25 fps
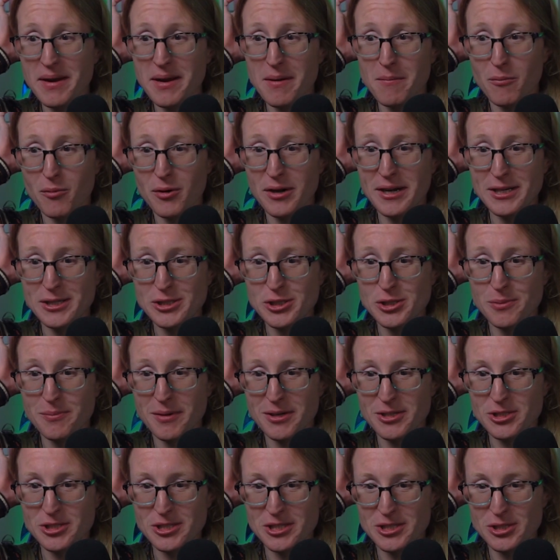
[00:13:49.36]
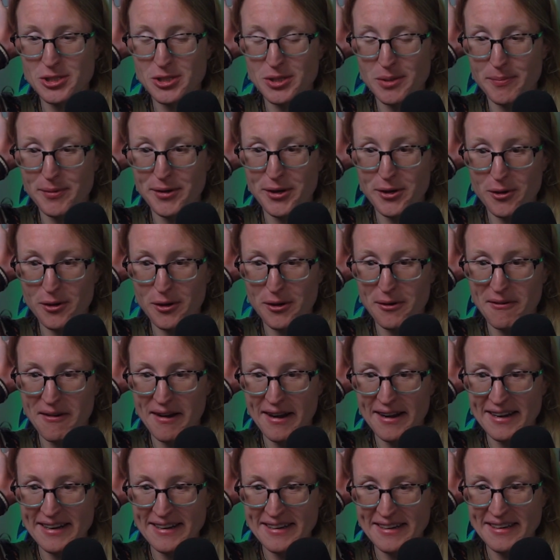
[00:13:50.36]
I'm reading too much into the
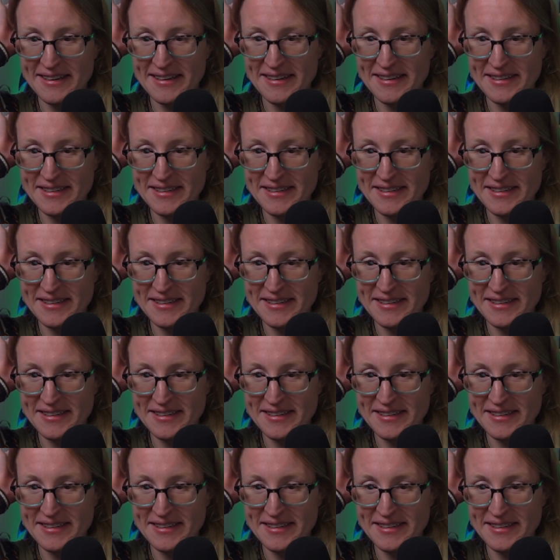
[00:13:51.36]
bureaucratic,